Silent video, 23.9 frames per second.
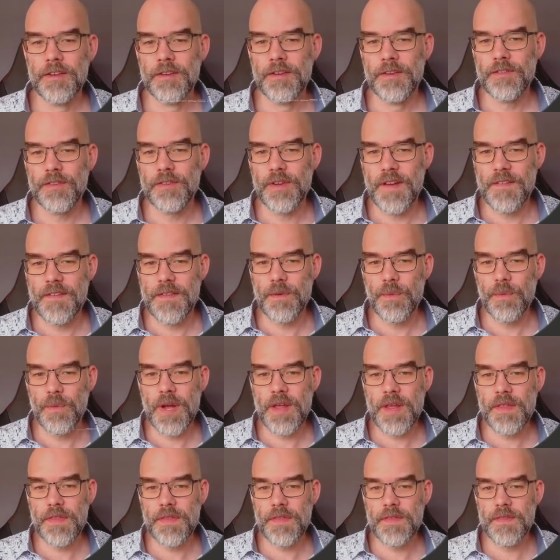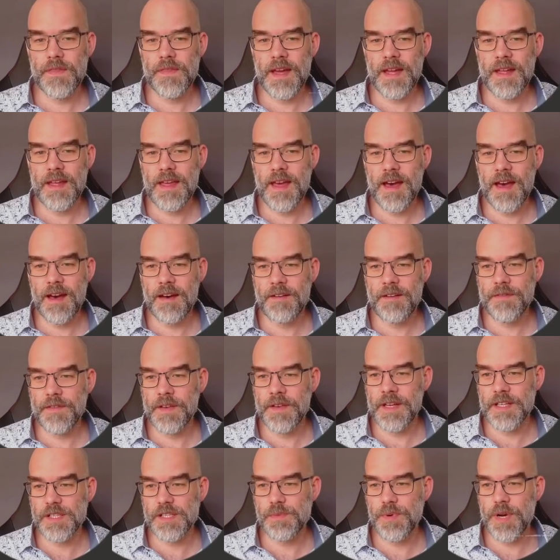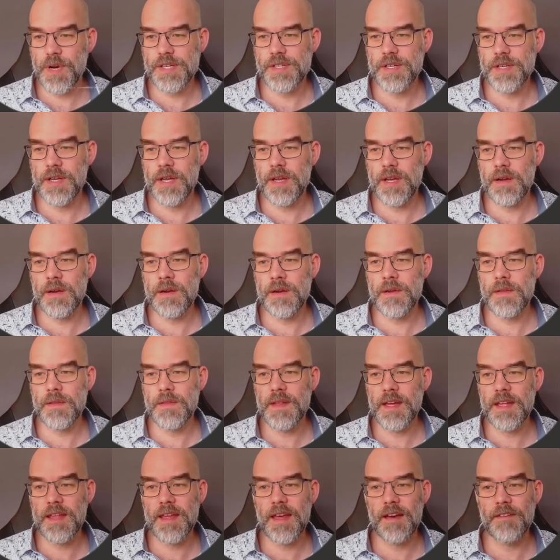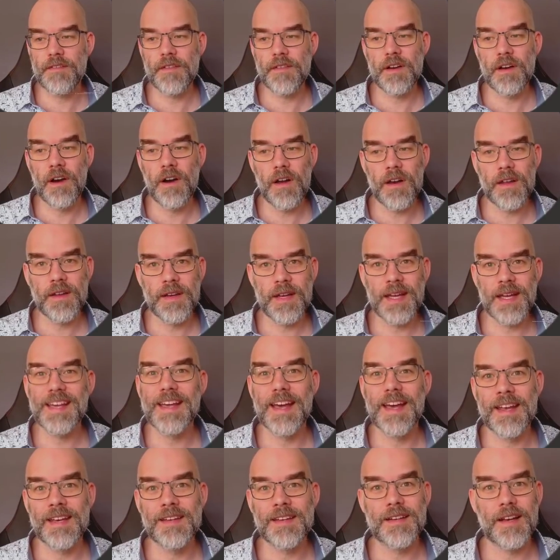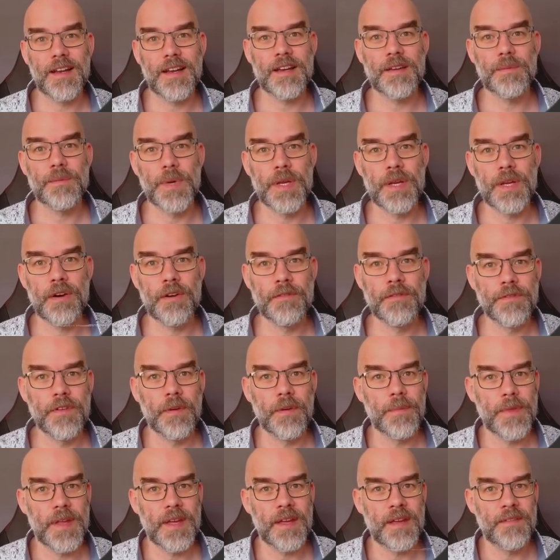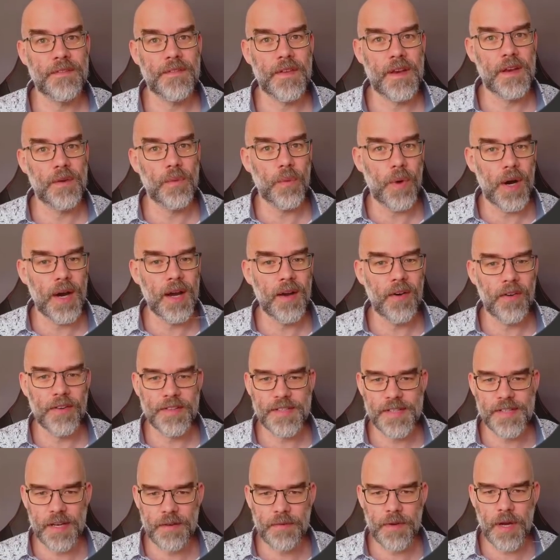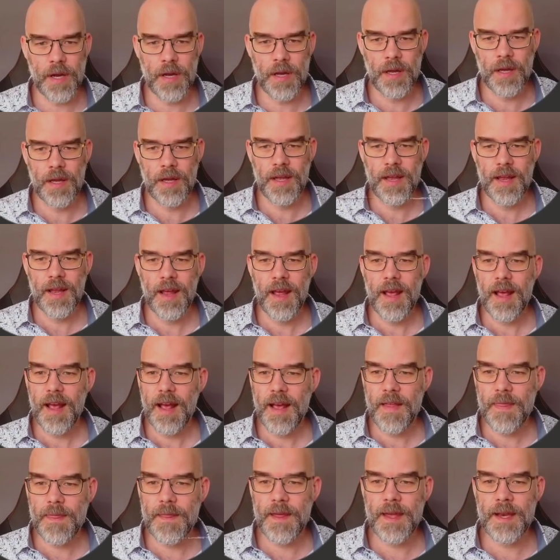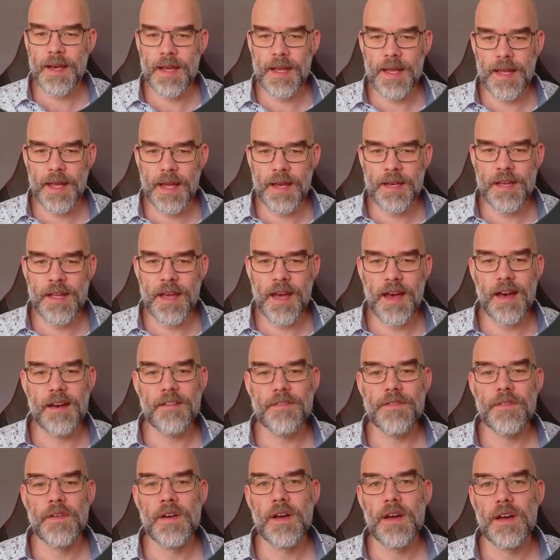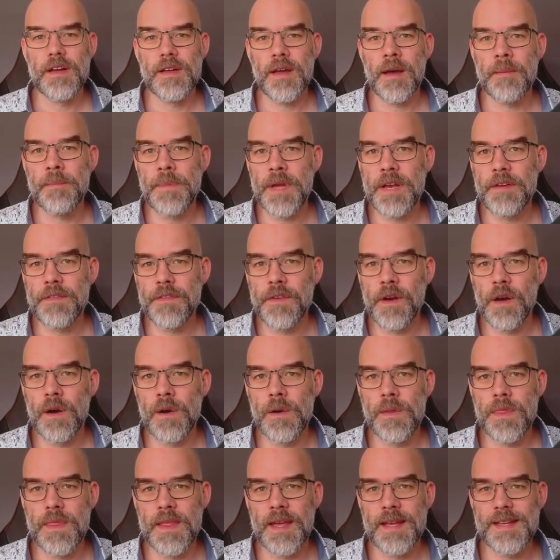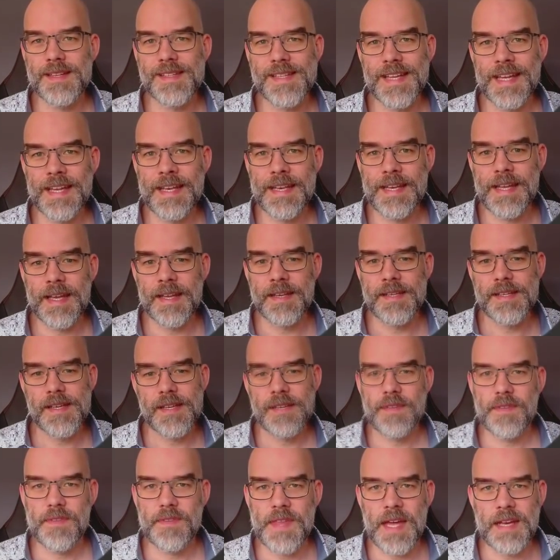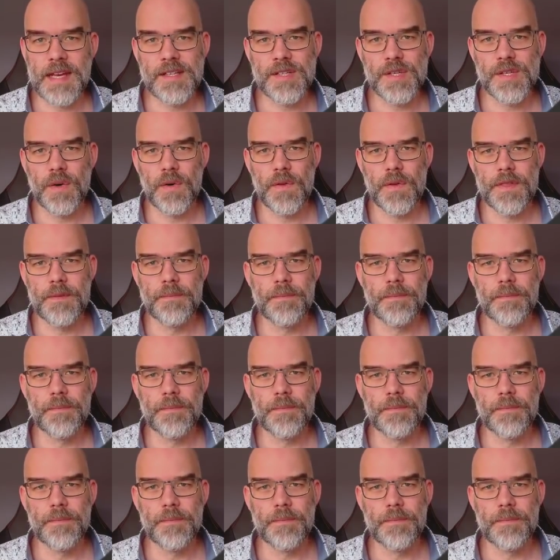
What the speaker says: So you have the with, then you have an expression here, then you have a colon again, like we know from the if and the while, etc. And then again you have a bit of code that is indented, that is called the